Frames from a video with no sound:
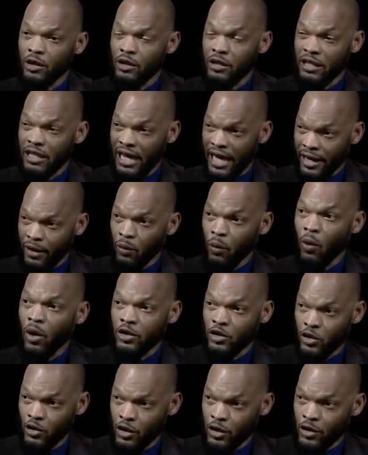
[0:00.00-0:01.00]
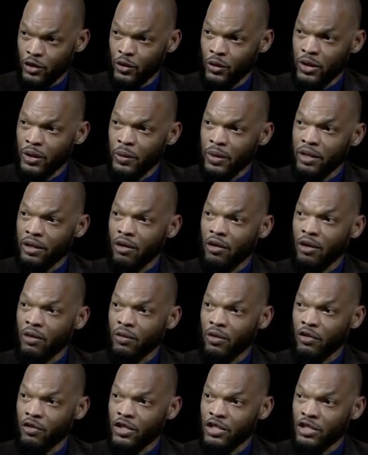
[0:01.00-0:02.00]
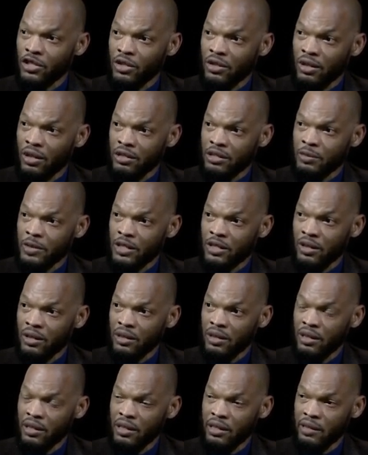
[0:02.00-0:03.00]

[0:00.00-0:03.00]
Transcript: like what you're doing with Cornwall Regional Hospital?